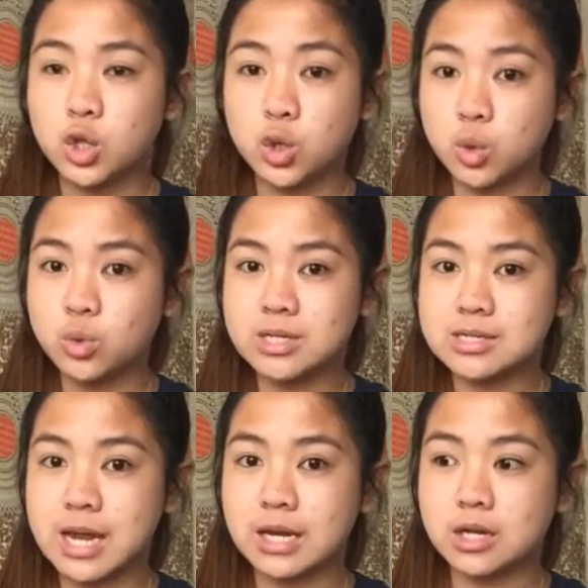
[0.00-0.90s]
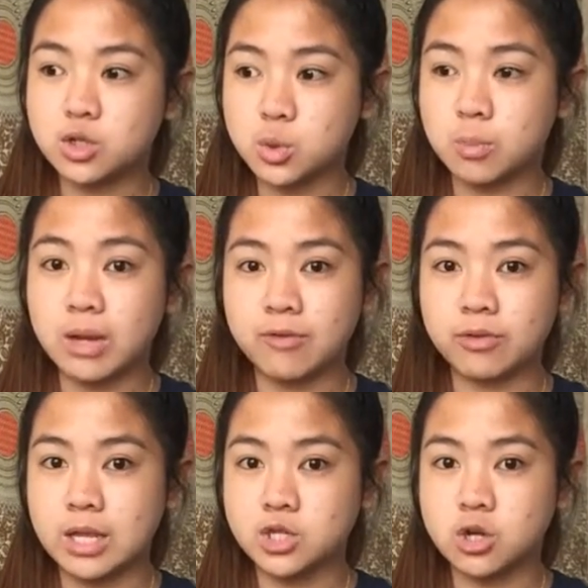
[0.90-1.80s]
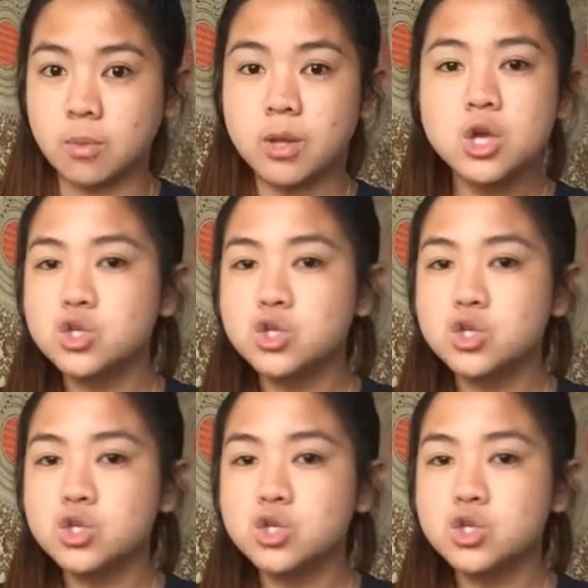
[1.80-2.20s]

You decided to apply for that job.